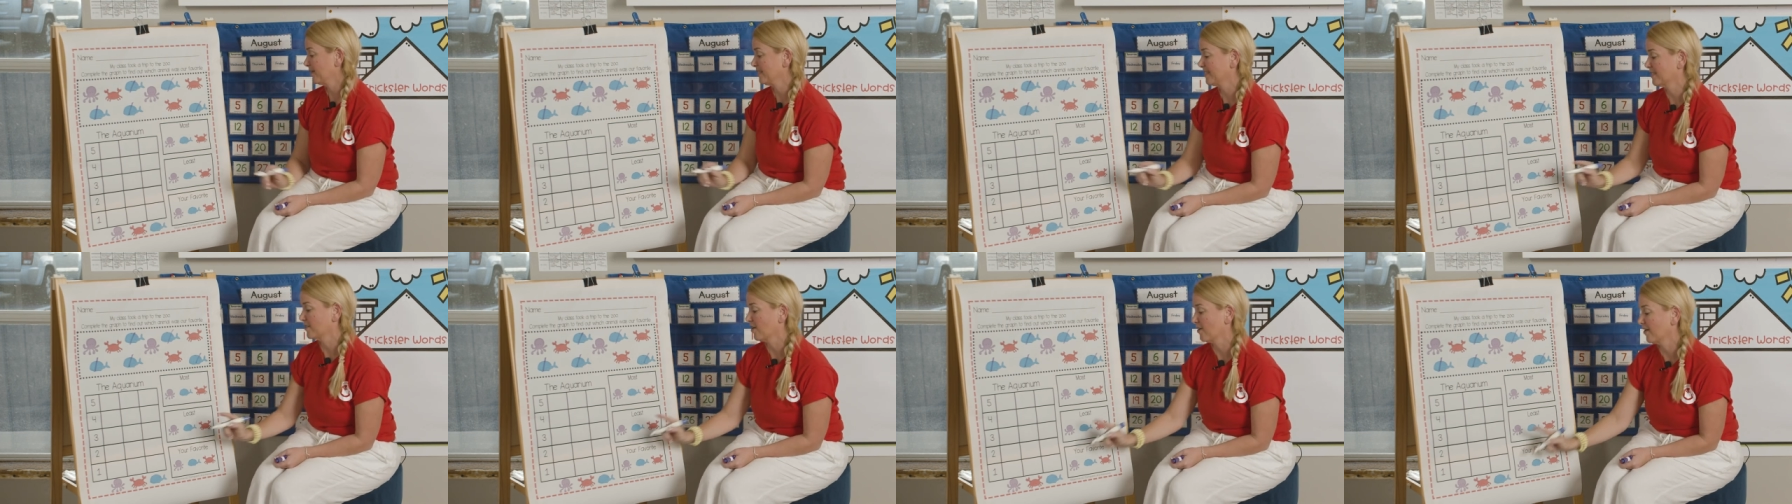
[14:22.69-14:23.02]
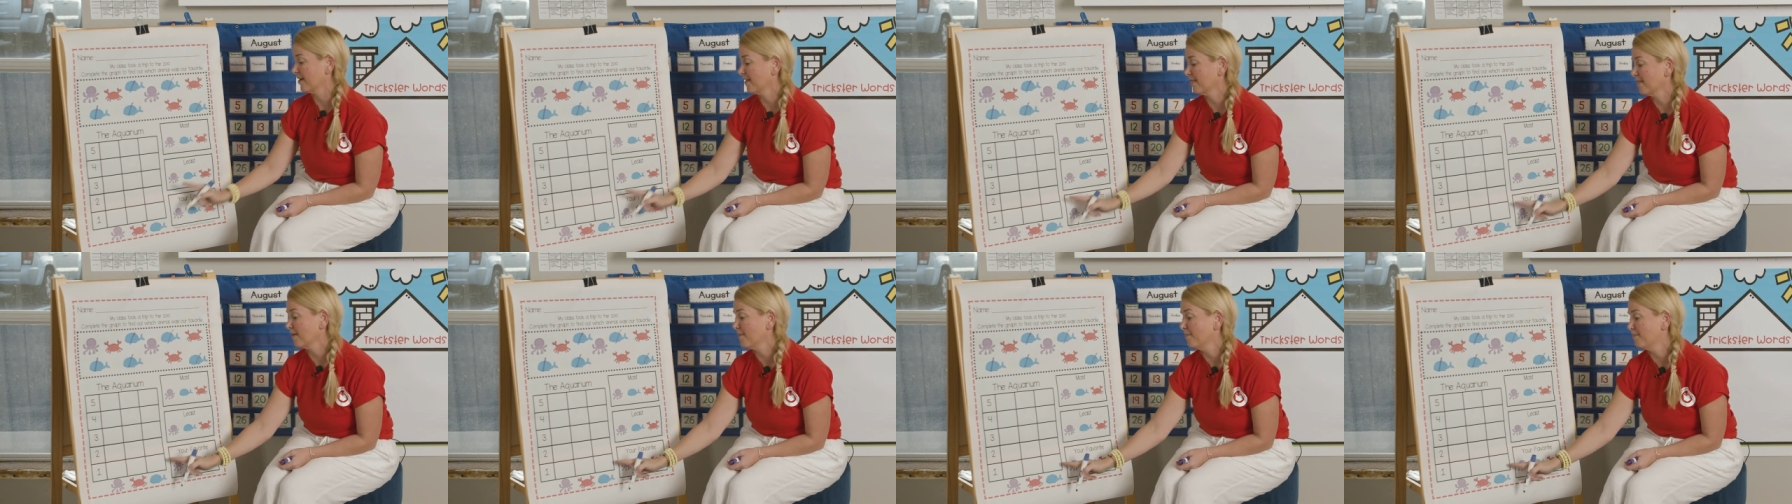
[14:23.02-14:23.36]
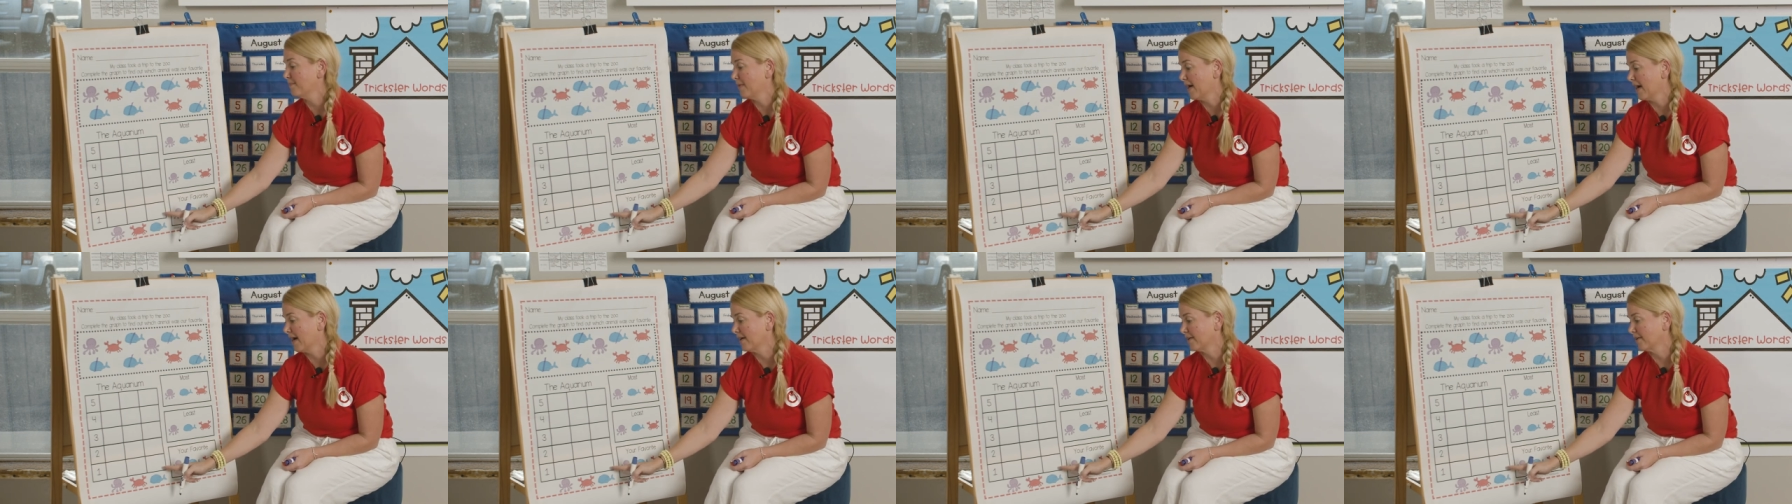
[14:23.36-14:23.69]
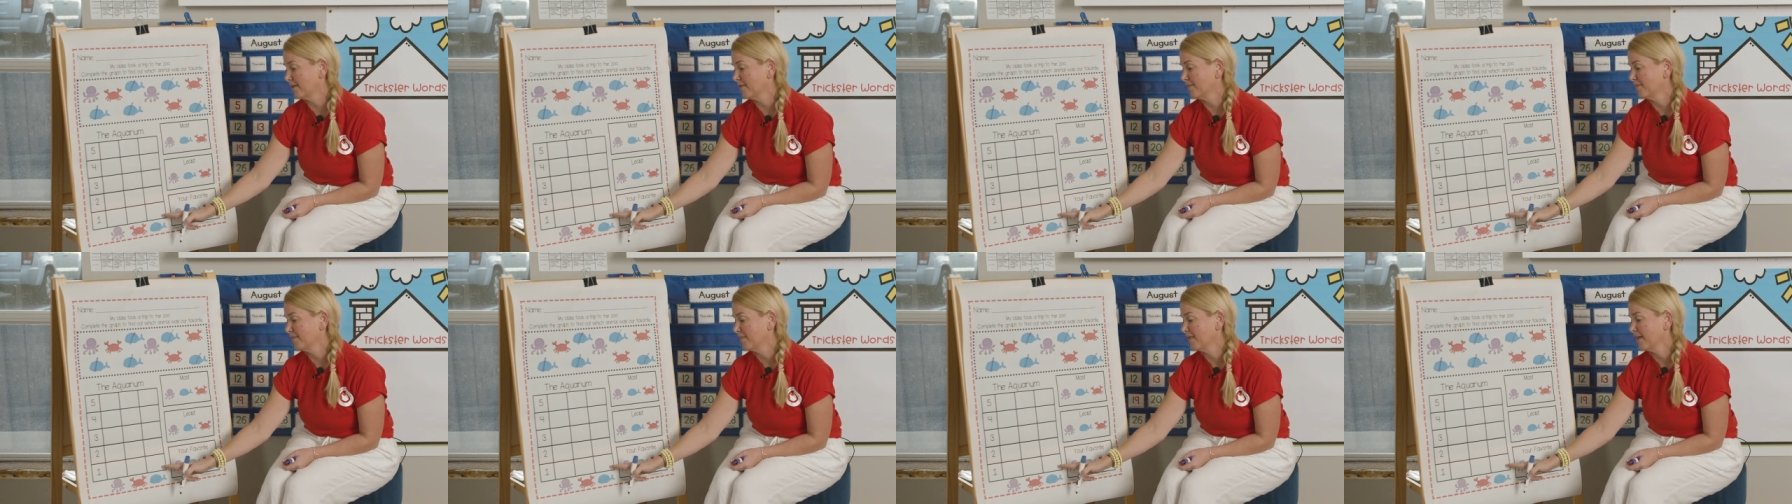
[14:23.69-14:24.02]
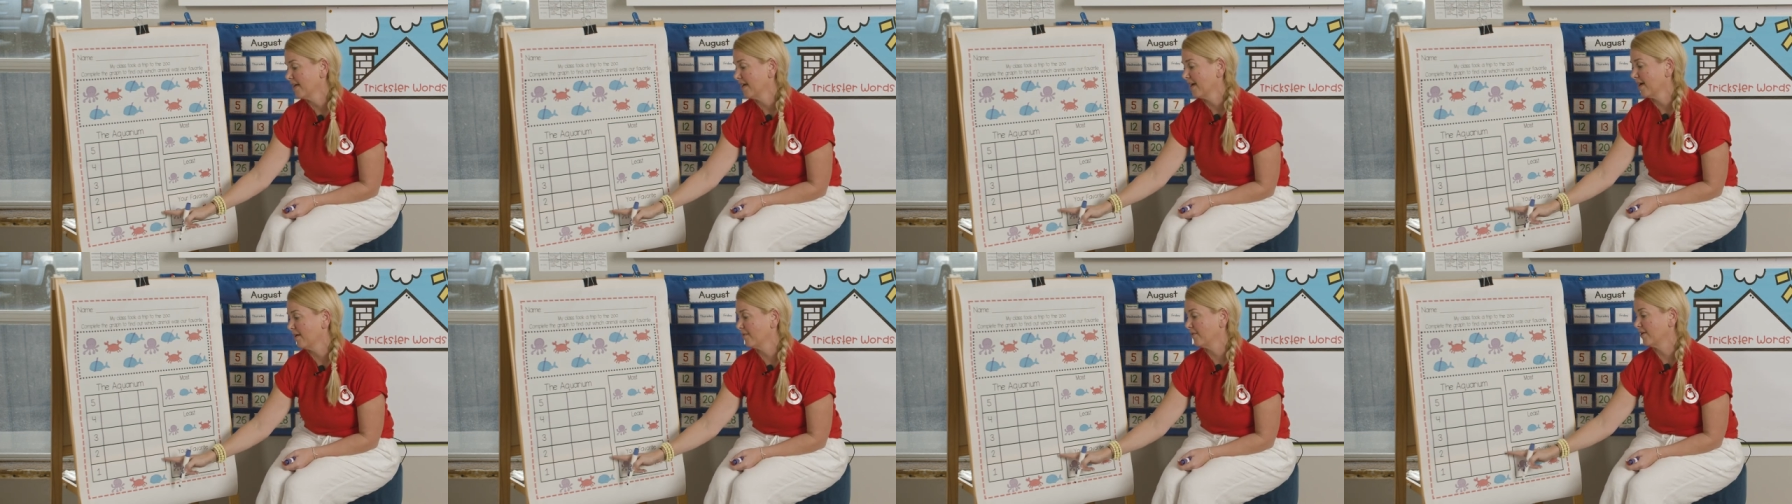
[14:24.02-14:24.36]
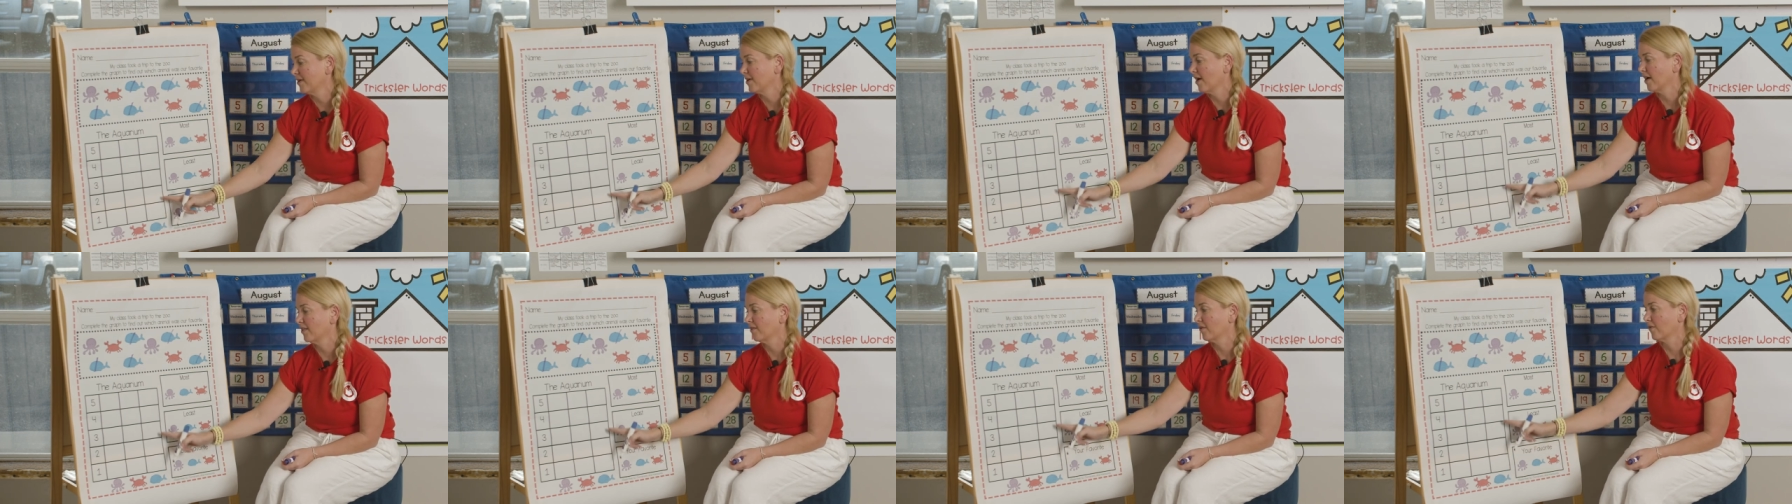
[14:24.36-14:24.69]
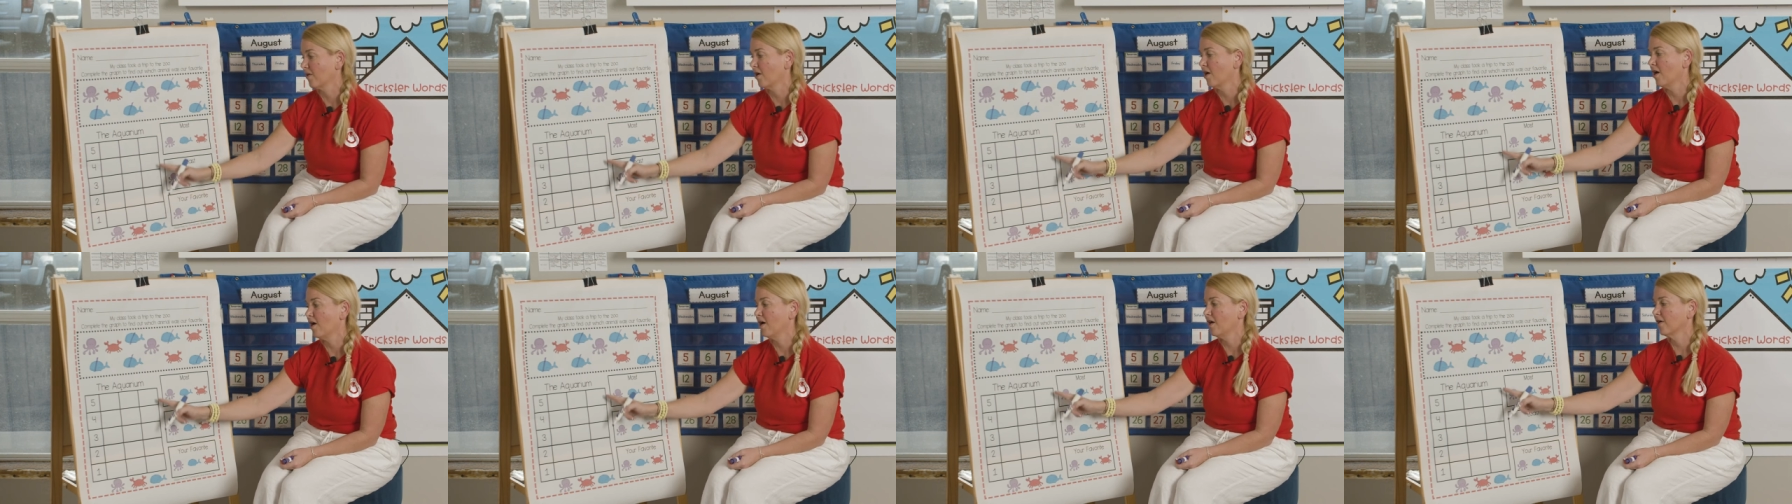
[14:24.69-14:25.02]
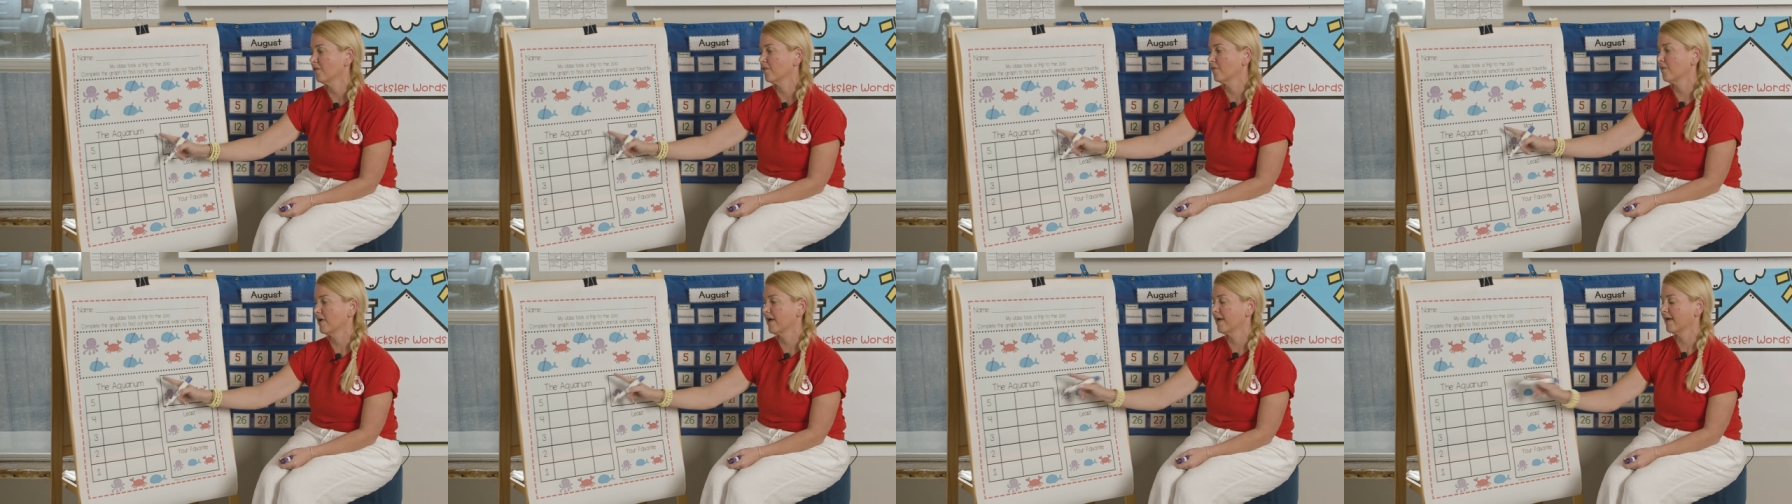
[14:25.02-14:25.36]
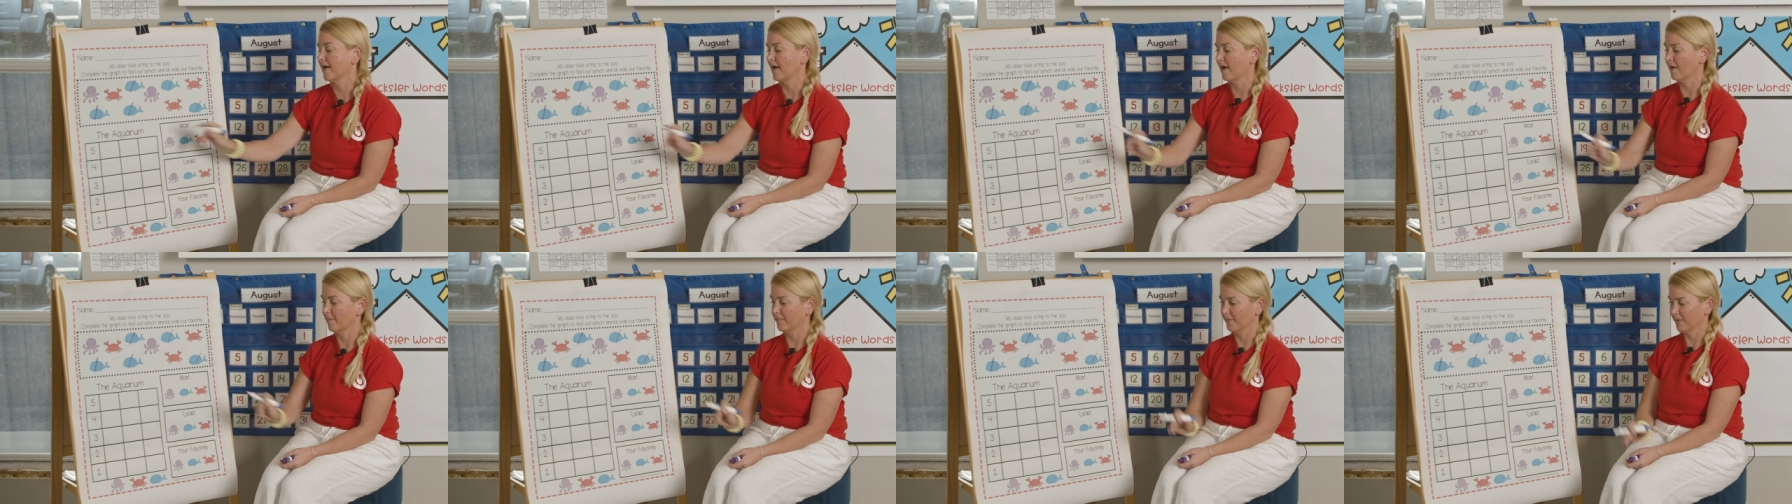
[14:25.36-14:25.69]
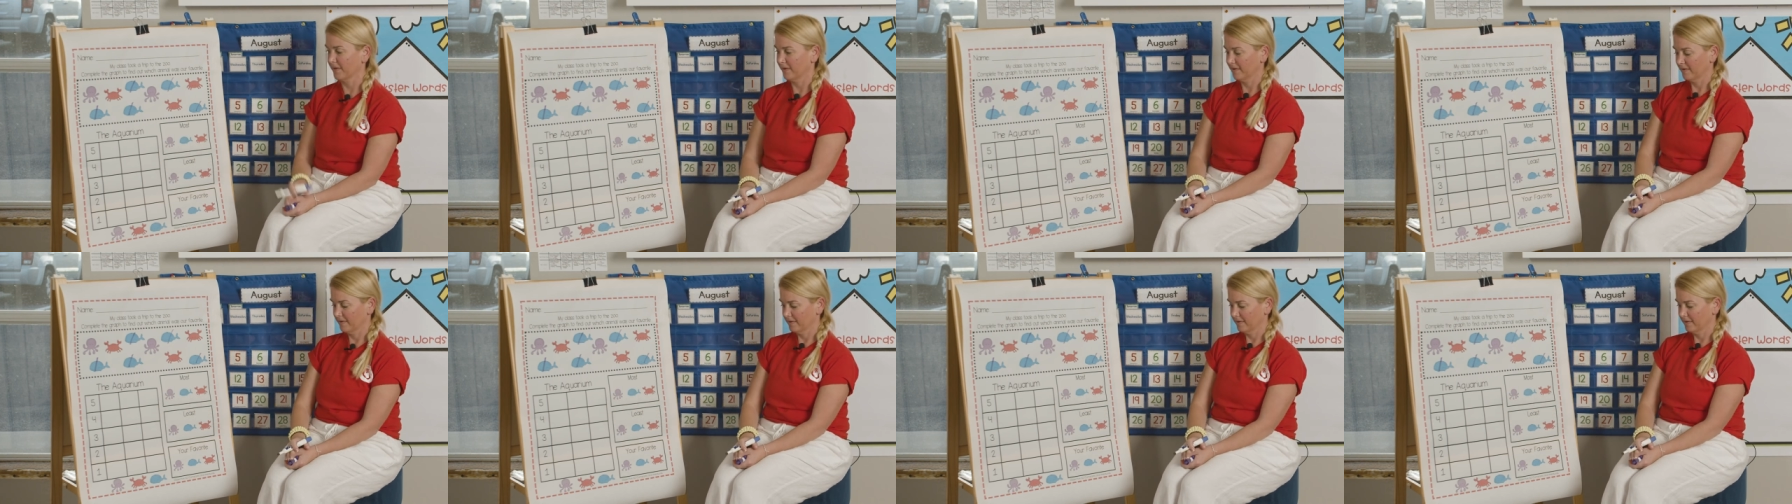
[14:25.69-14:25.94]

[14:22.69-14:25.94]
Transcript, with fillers: We start at the bottom and we color all the way up.